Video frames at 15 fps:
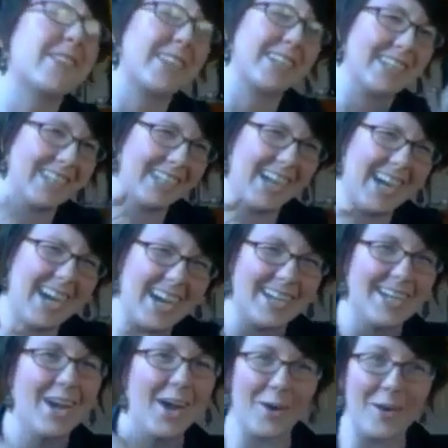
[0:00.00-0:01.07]
wait for it.
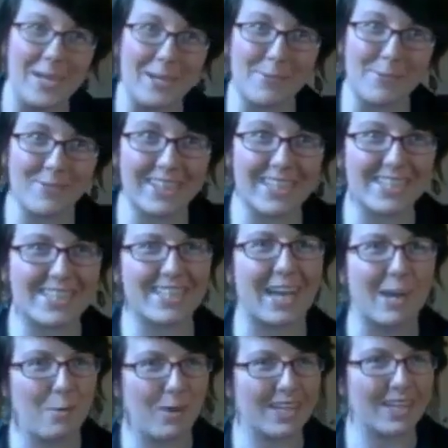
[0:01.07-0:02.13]
Hurry up and
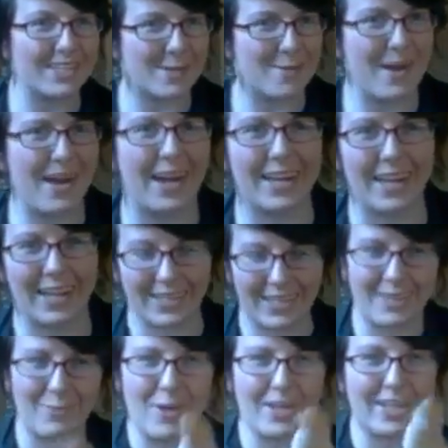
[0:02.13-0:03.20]
release it. I want it so bad.
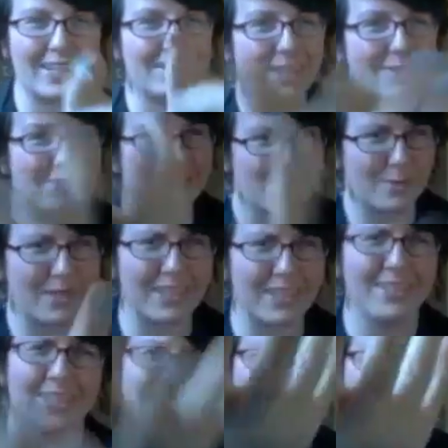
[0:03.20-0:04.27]
I want it. Give it to
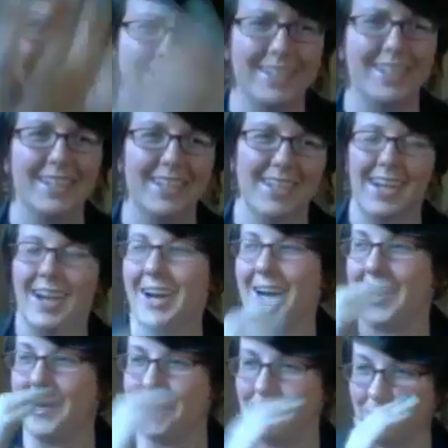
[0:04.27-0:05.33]
me.
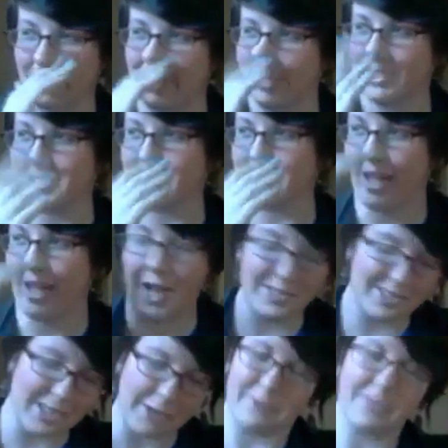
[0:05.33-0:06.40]
So
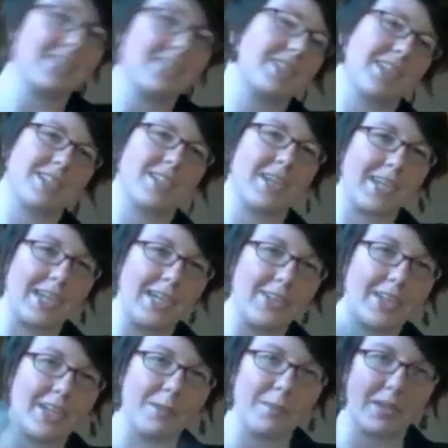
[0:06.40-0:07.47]
I definitely suggest
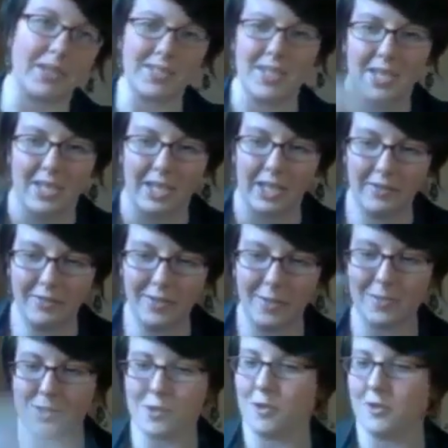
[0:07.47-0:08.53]
checking out The Enemies.
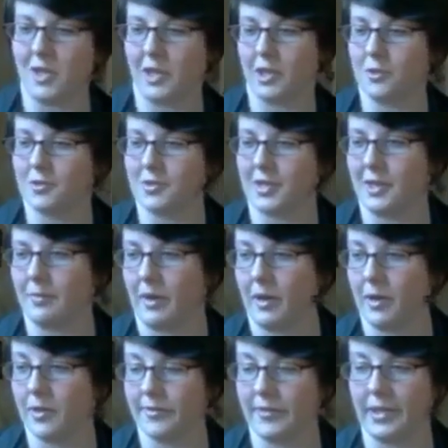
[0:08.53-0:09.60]
Even though Mr. O'Donoghue's not
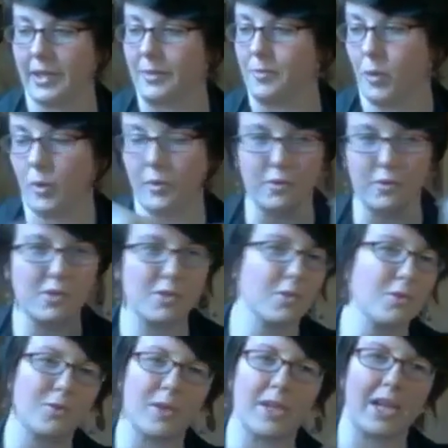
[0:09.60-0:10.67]
a part of it anymore, they're
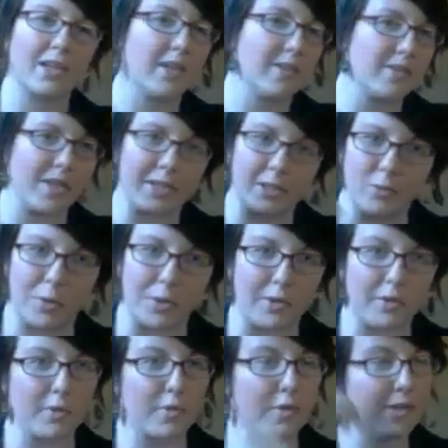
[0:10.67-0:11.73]
still great. I love Johnny
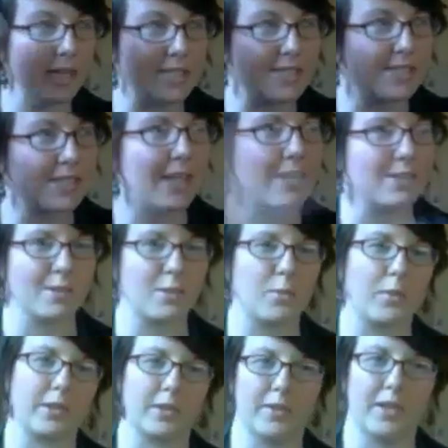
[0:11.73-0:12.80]
and Ronan, the nicest guys
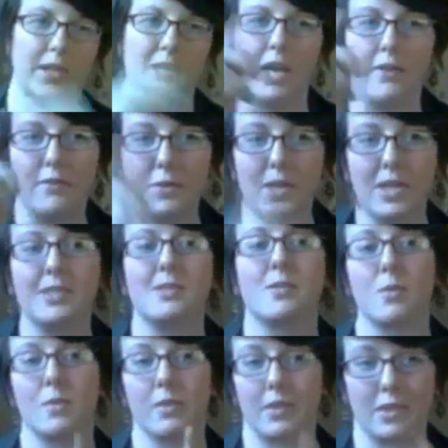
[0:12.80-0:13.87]
on Twitter. If you
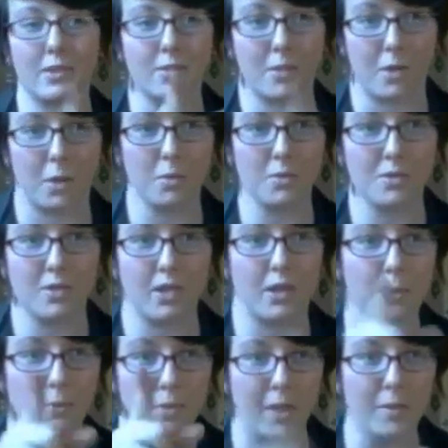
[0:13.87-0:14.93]
guys tour the East
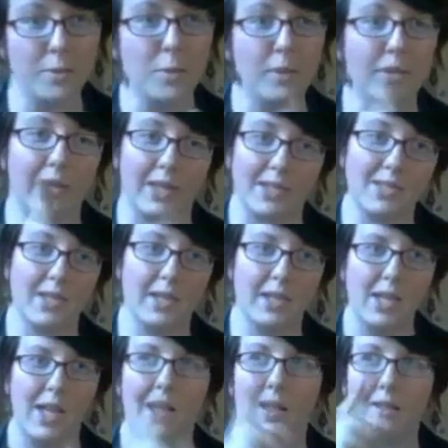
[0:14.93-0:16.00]
Coast and you come to
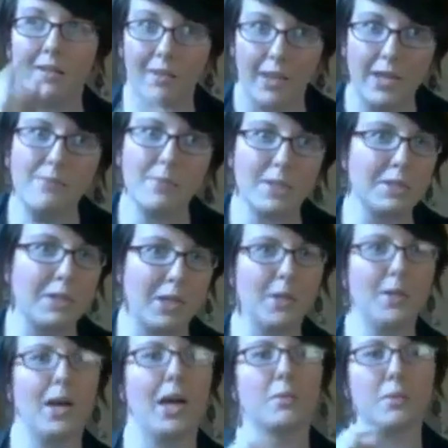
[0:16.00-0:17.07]
Atlanta, let
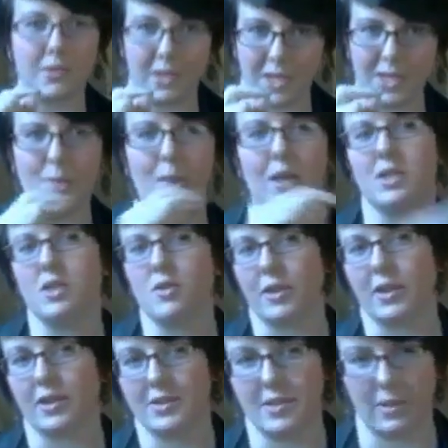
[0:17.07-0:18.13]
me know. I will take you out
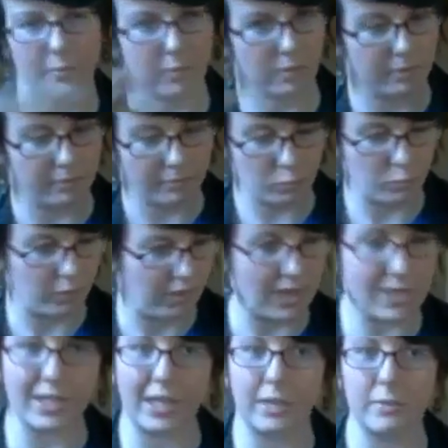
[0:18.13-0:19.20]
to drinks, and
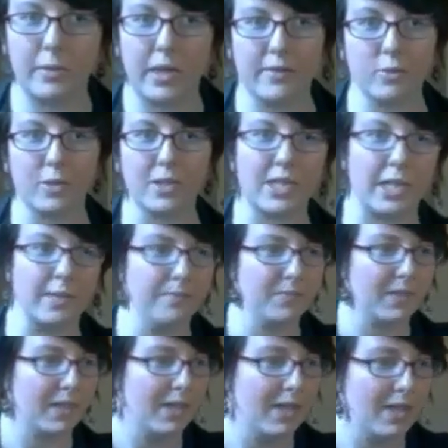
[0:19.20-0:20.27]
we'll hang out and we'll have a great
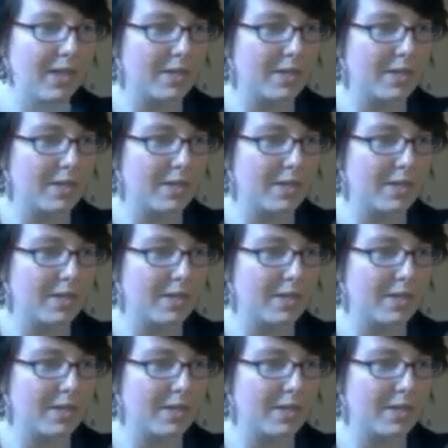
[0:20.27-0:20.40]
time.